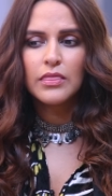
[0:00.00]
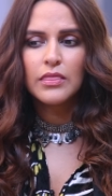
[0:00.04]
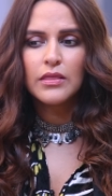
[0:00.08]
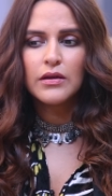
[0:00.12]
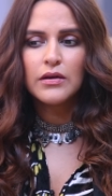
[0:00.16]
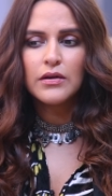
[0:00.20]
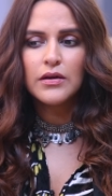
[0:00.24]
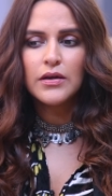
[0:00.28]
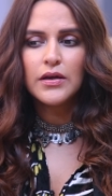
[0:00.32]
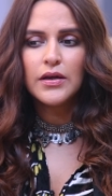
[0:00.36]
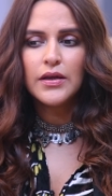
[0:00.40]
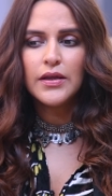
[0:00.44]

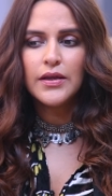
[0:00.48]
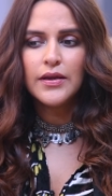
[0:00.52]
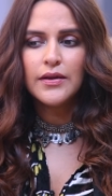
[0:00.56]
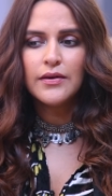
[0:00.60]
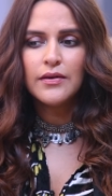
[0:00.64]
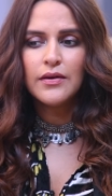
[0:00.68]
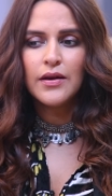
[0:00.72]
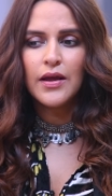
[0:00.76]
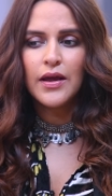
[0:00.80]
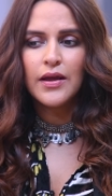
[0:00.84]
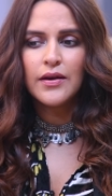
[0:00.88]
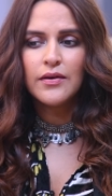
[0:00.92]
thirdly
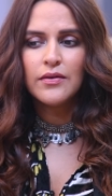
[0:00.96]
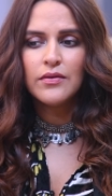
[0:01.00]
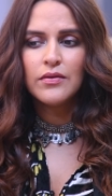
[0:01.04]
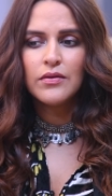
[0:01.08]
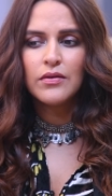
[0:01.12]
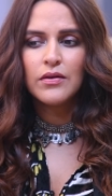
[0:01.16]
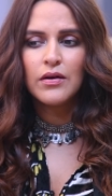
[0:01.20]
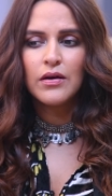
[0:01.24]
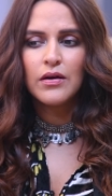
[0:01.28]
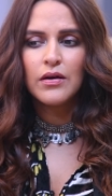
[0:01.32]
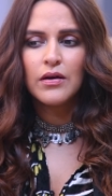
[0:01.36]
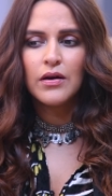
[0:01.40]

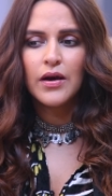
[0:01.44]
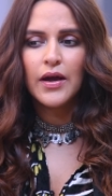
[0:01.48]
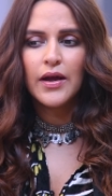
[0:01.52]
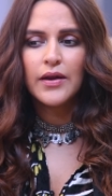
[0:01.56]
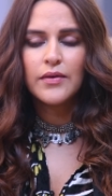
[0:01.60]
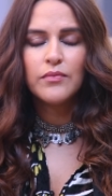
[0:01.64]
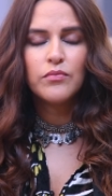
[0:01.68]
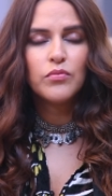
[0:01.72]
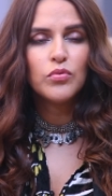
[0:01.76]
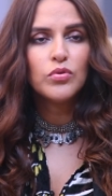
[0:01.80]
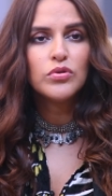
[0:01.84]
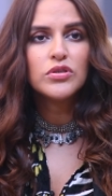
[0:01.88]

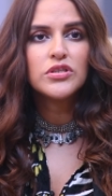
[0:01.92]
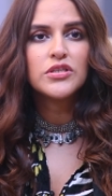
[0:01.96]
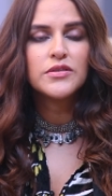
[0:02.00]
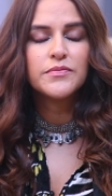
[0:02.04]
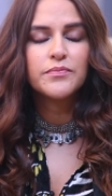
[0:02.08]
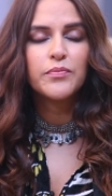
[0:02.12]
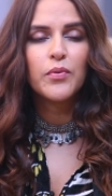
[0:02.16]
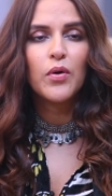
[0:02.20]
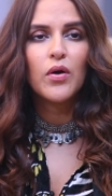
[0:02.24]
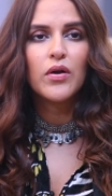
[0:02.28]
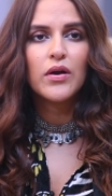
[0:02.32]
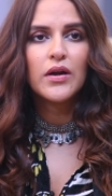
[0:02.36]
and most
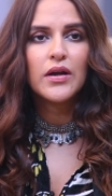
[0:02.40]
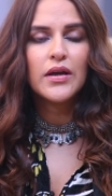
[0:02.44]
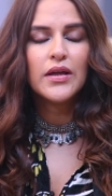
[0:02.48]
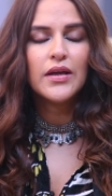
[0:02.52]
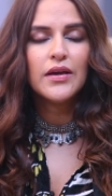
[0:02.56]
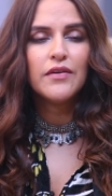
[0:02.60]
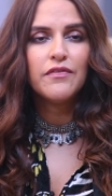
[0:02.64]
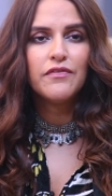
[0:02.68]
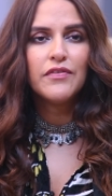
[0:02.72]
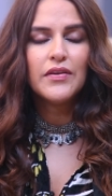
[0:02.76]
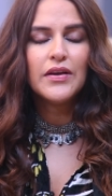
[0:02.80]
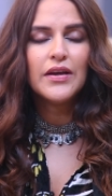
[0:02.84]
importantly,
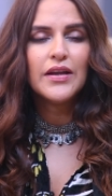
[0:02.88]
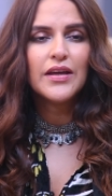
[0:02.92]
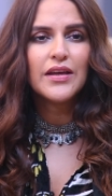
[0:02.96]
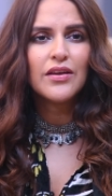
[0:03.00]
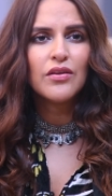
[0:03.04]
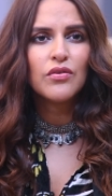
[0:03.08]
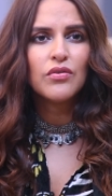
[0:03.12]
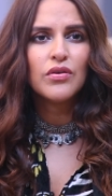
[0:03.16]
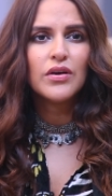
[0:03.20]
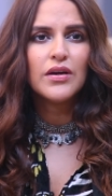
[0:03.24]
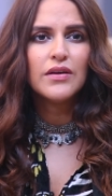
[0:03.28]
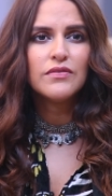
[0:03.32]
I feel
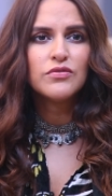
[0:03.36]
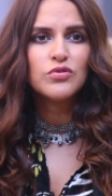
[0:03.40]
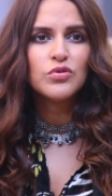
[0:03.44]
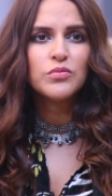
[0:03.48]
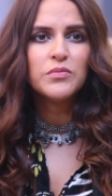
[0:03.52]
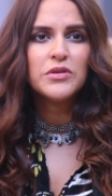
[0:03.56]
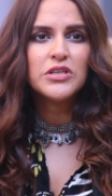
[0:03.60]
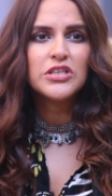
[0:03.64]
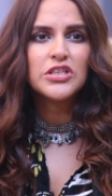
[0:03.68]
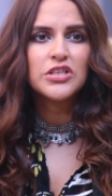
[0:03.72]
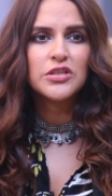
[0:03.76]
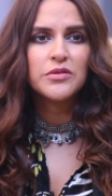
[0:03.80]
I have so
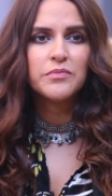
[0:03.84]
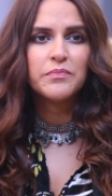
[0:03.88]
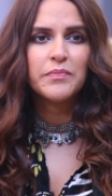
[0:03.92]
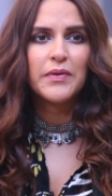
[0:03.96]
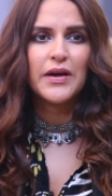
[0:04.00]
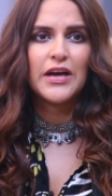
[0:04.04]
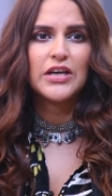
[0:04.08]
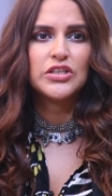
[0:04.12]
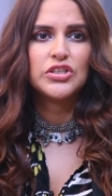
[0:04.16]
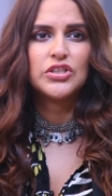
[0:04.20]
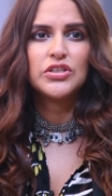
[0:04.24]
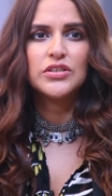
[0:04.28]
much
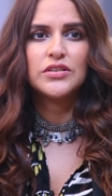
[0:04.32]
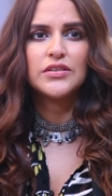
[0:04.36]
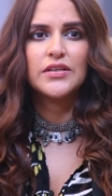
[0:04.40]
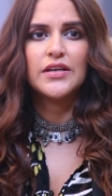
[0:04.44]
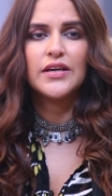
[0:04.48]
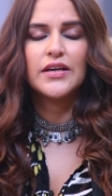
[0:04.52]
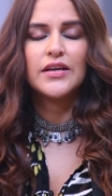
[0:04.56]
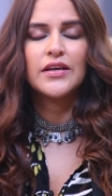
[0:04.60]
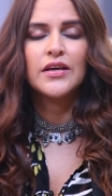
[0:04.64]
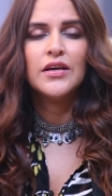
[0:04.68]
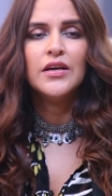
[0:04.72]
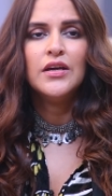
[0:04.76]
compassion
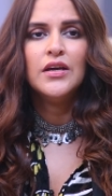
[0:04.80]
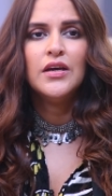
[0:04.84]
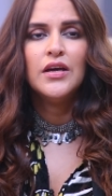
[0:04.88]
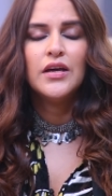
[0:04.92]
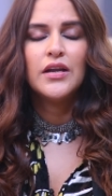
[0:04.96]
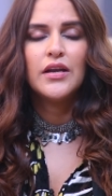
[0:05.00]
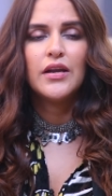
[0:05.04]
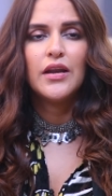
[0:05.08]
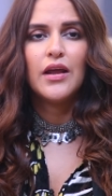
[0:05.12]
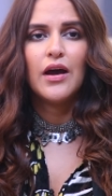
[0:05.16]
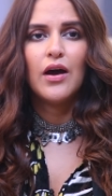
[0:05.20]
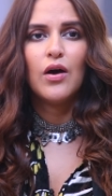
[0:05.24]

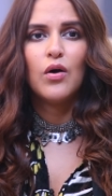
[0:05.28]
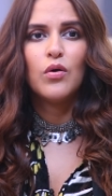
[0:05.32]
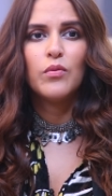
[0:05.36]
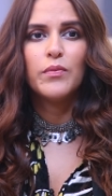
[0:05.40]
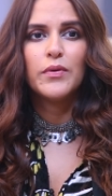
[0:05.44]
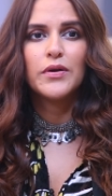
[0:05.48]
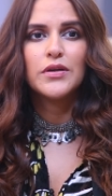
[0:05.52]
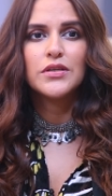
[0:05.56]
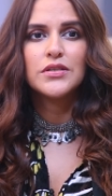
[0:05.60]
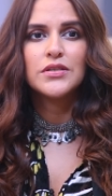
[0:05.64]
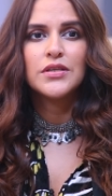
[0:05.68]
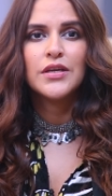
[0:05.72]
now,
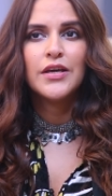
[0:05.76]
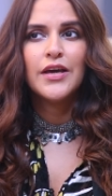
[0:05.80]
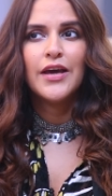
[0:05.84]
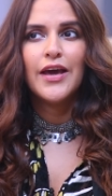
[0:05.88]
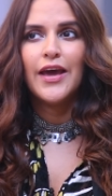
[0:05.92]
because